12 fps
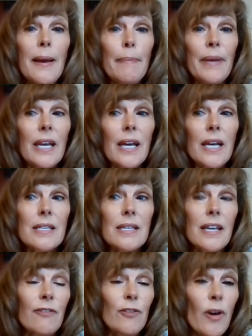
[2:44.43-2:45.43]
Because
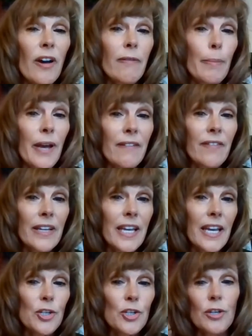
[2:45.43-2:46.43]
if you have a bad
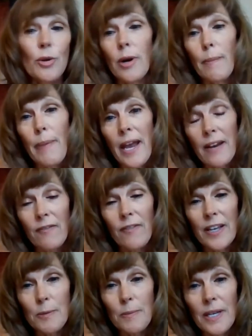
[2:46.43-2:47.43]
vacation or a bad
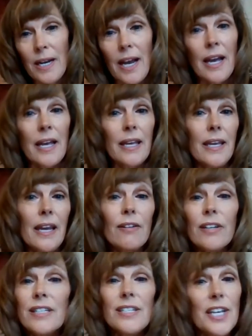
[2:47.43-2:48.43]
investment, I
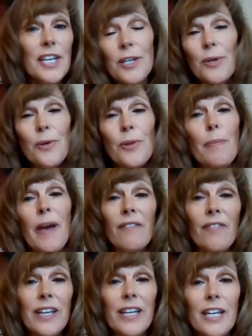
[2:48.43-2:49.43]
guarantee you the
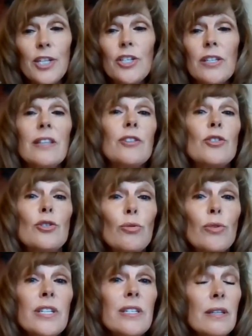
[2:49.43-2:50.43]
bad vacation, the
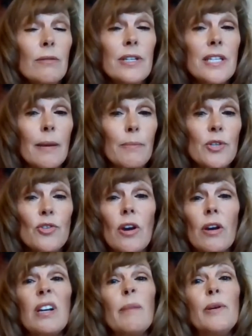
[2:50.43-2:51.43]
stories and the resentments
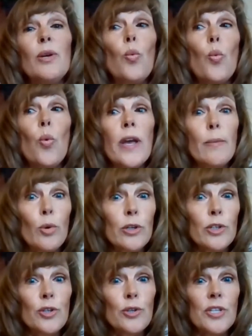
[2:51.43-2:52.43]
are going to be way
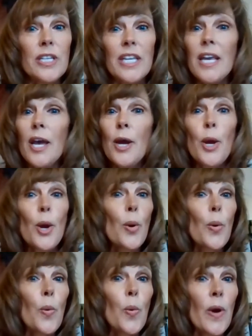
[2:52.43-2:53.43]
more juicy,
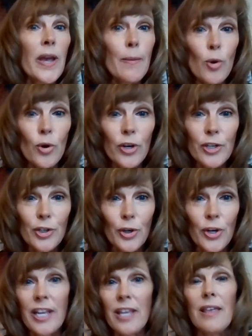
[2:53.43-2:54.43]
way more
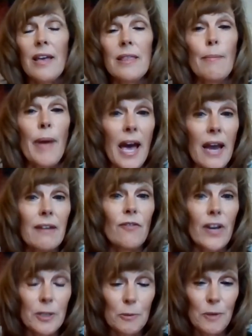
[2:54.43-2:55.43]
enduring than the bad
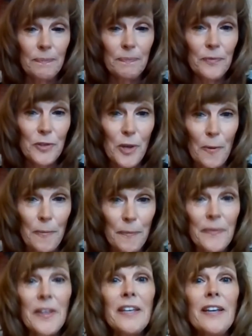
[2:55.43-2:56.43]
investment. So
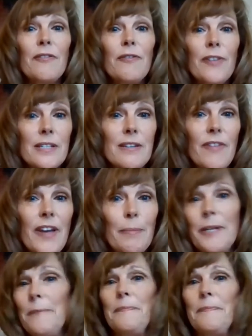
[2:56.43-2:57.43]
friends and family.